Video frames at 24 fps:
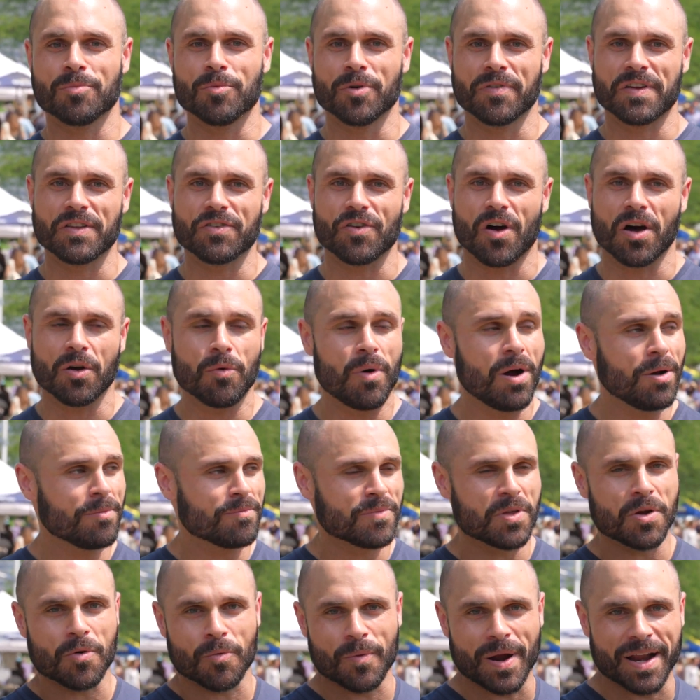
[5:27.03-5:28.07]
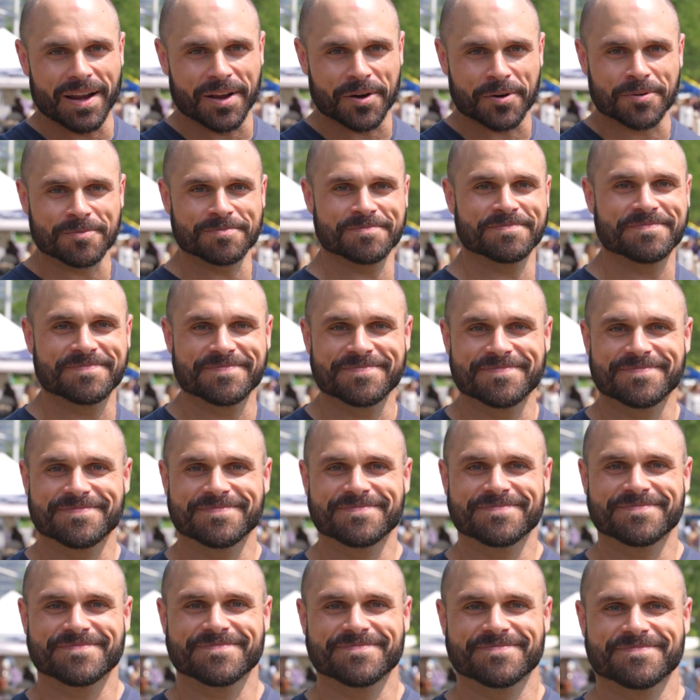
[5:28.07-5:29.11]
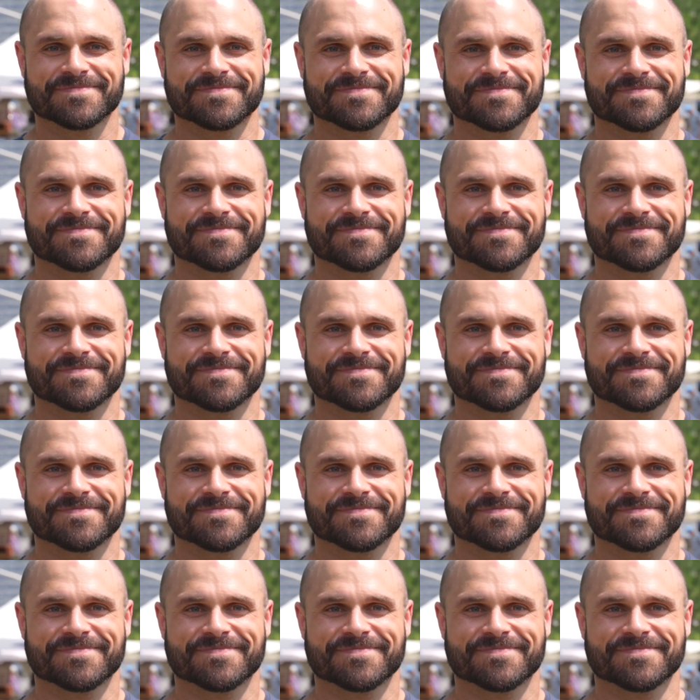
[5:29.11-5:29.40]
to moving to Ottawa right here.